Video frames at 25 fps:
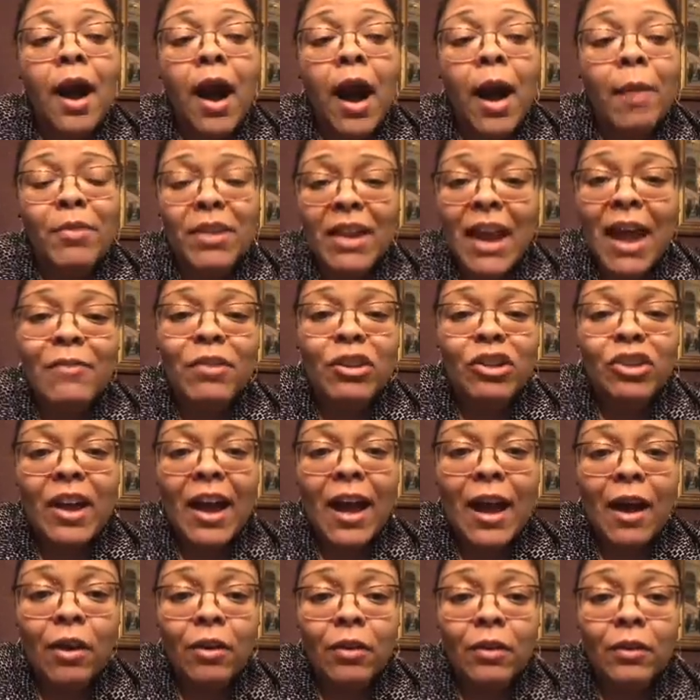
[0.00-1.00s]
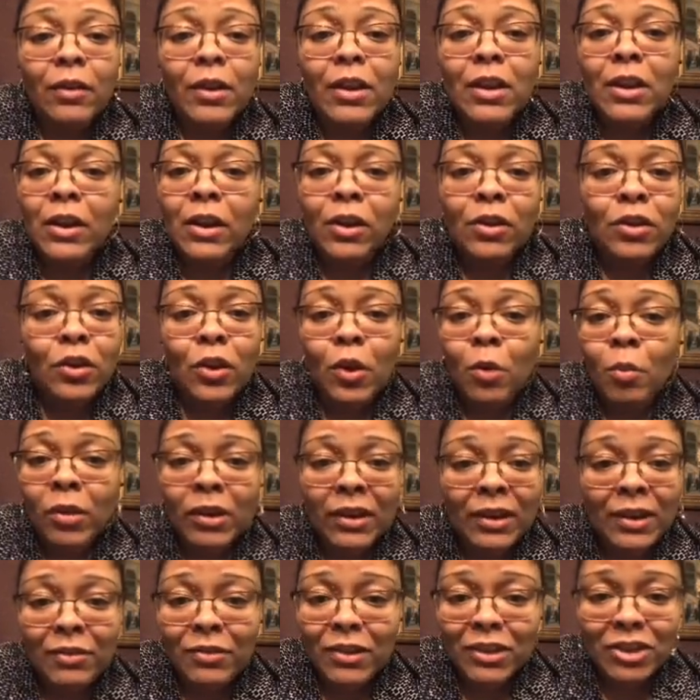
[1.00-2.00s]
To have a child, you don't
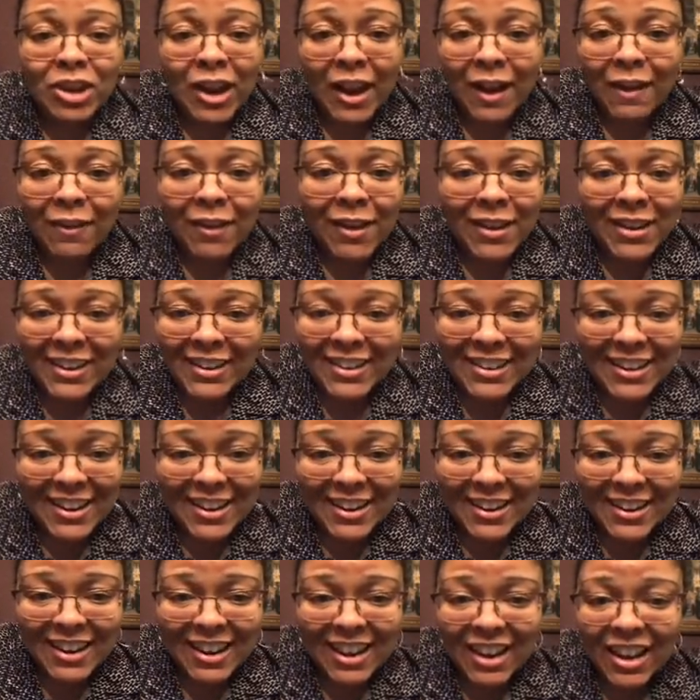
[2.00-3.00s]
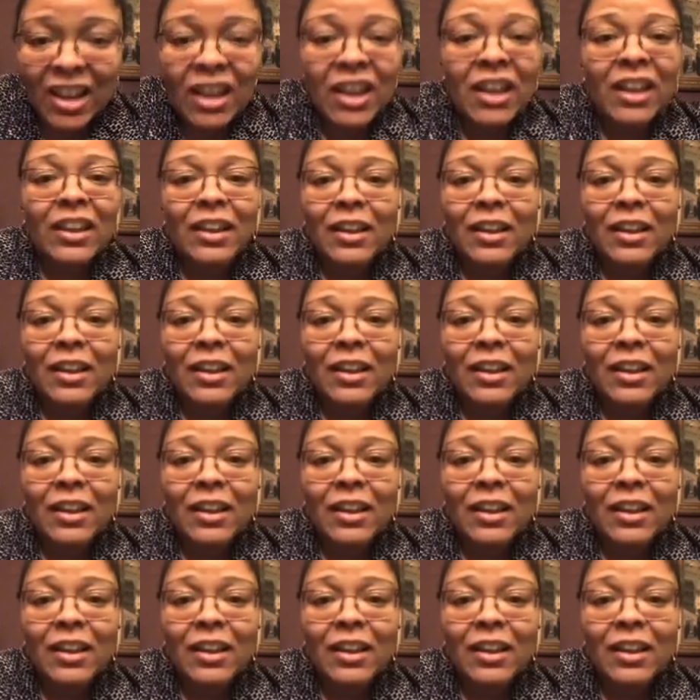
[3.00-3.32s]
want to leave a child unattended.